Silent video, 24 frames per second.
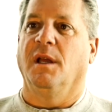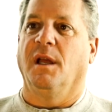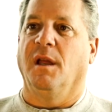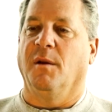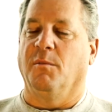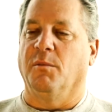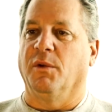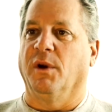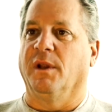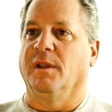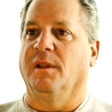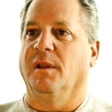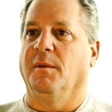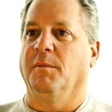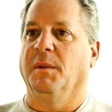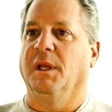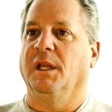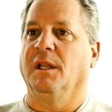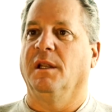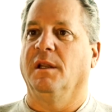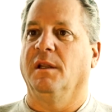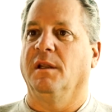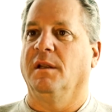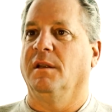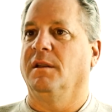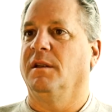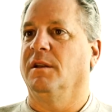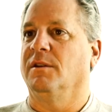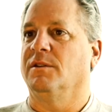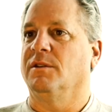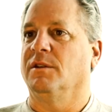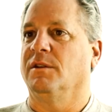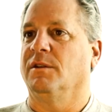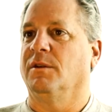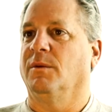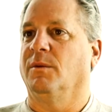and bring them in
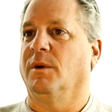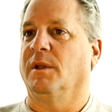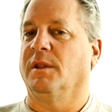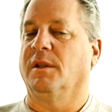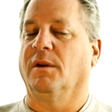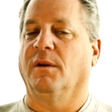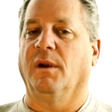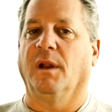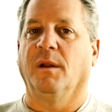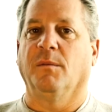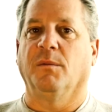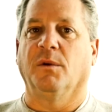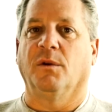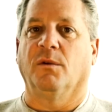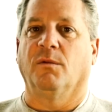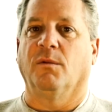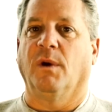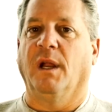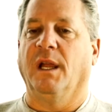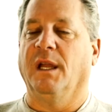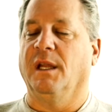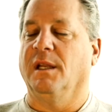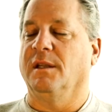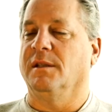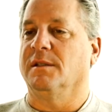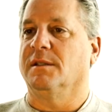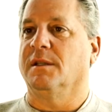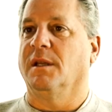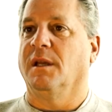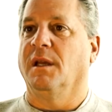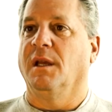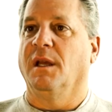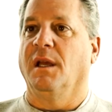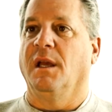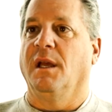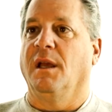addition to what they're able to raise.
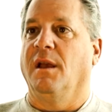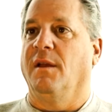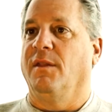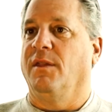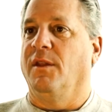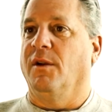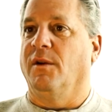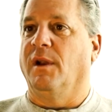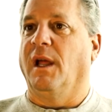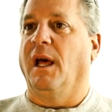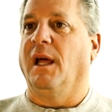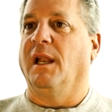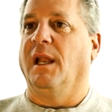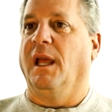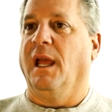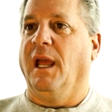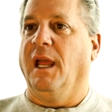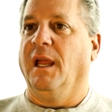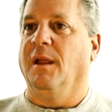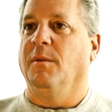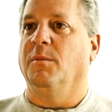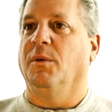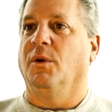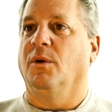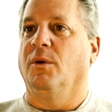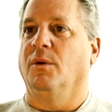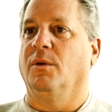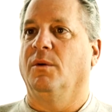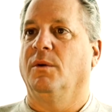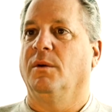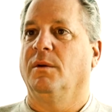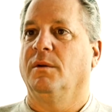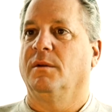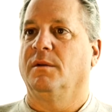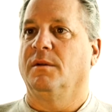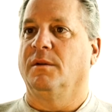They're not
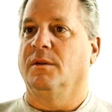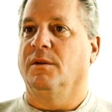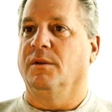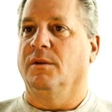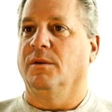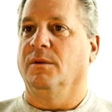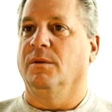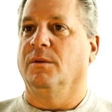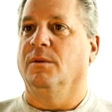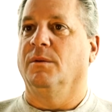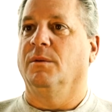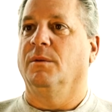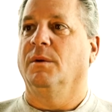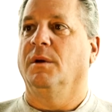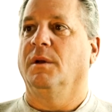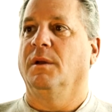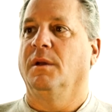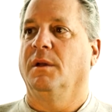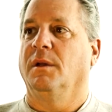able to